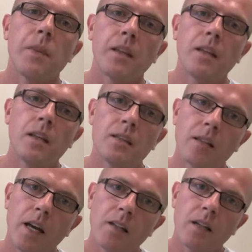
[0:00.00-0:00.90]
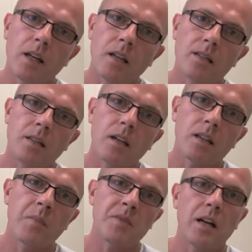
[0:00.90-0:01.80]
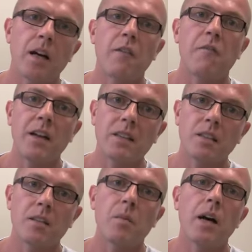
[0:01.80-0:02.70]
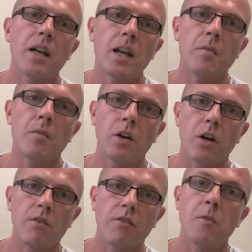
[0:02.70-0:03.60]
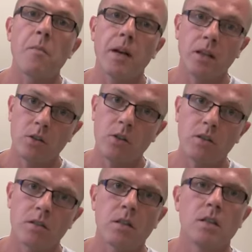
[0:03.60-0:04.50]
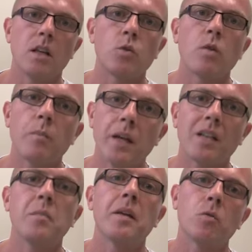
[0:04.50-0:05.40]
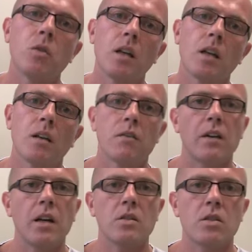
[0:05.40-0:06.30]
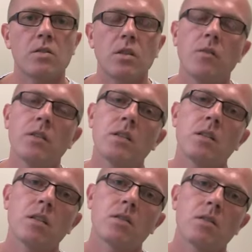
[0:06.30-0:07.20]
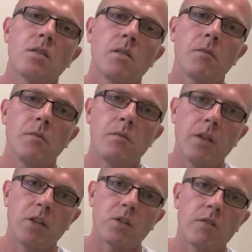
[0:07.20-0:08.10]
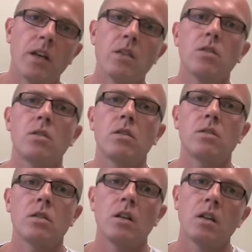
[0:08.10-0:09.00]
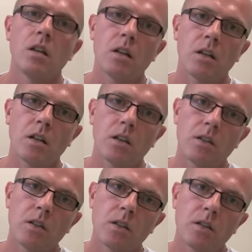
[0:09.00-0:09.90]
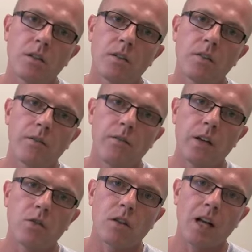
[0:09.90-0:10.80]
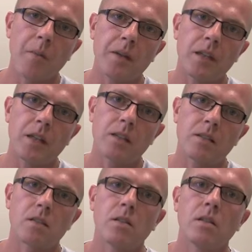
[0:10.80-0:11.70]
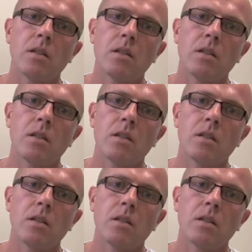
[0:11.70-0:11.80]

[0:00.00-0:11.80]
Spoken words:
these 89 startups are vetted by a number of mentors that we picked between financial services, major vendors, the venture capitalist